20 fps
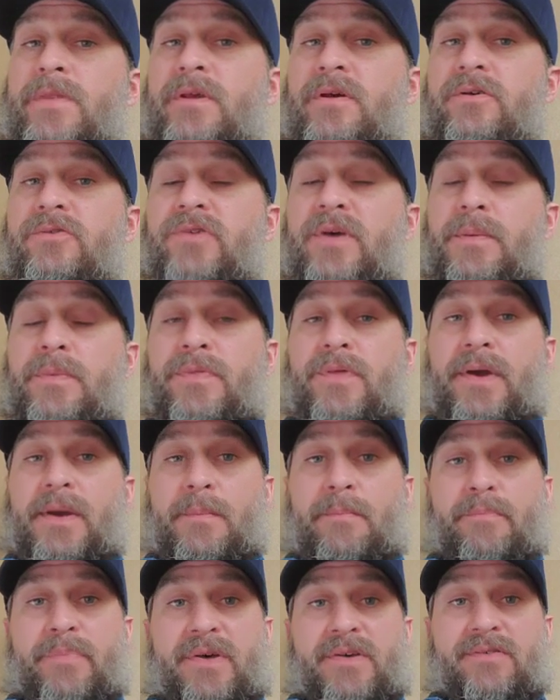Same thing
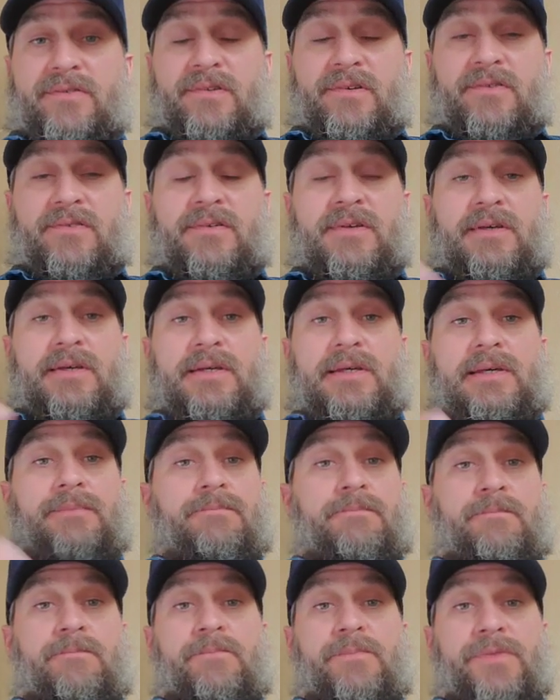in business.
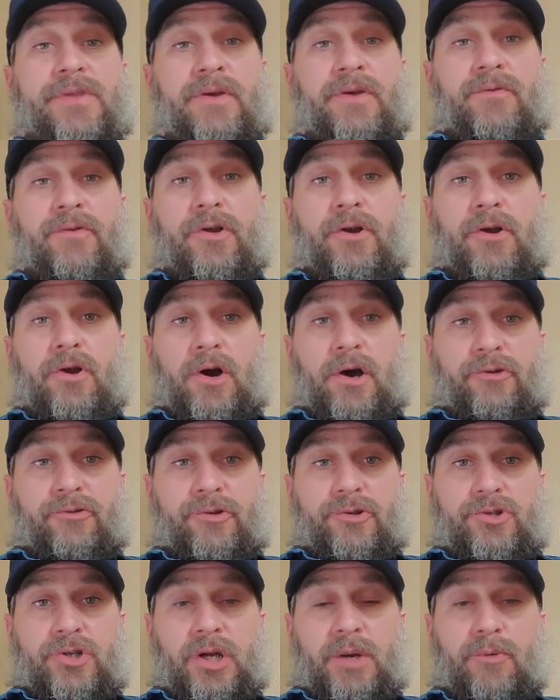If you're
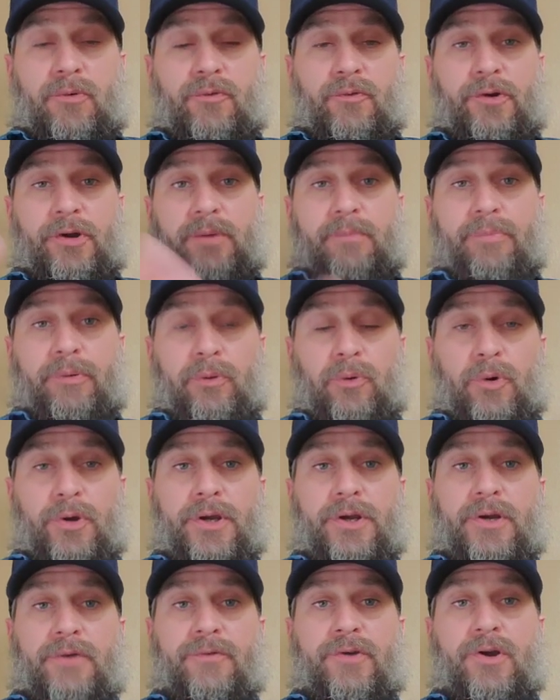constant trouble for your
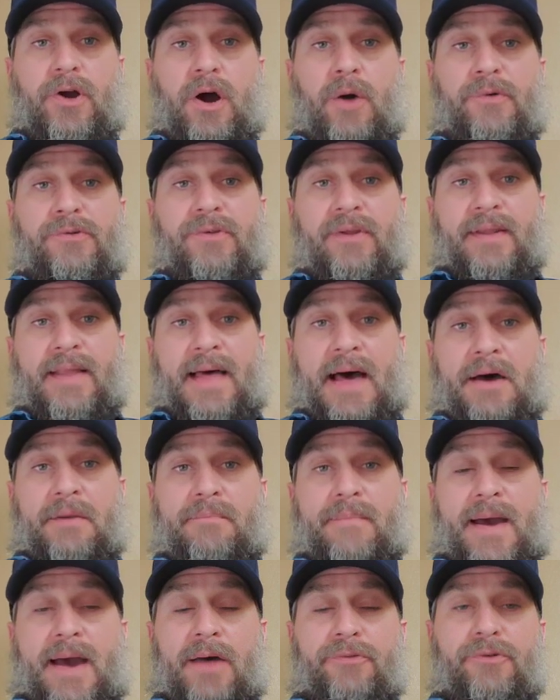employer, if you're always a
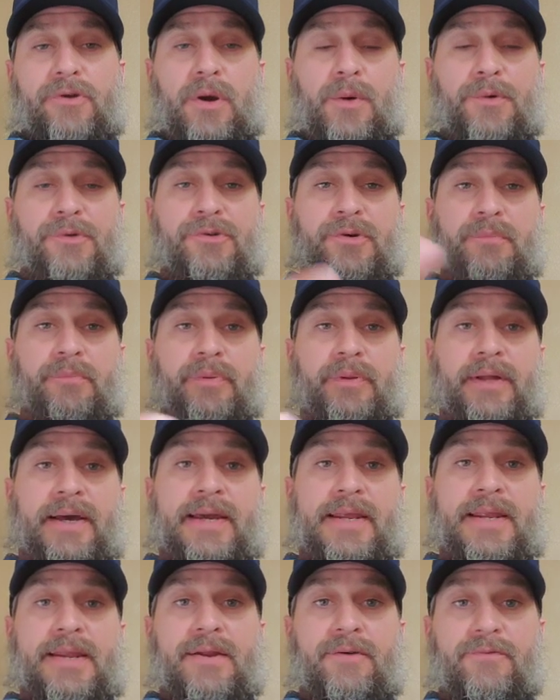loudmouth, you're always
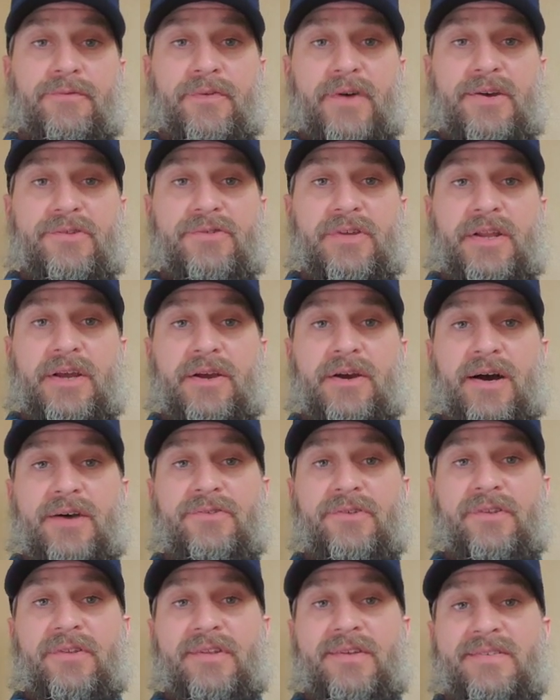complaining and fussing and
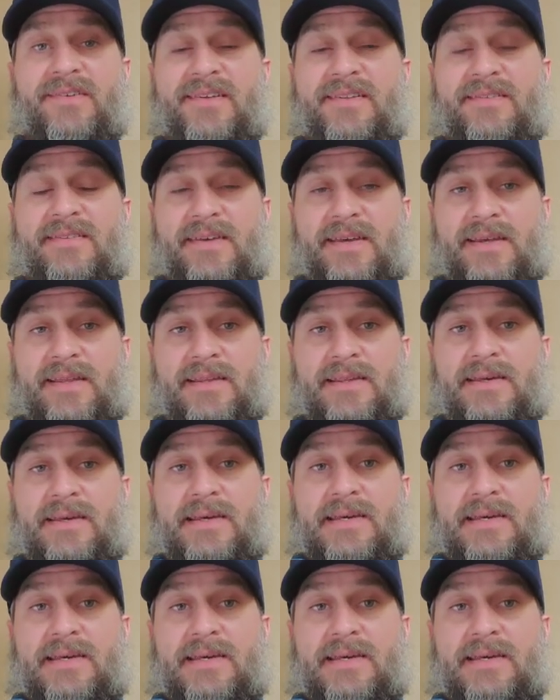causing discontent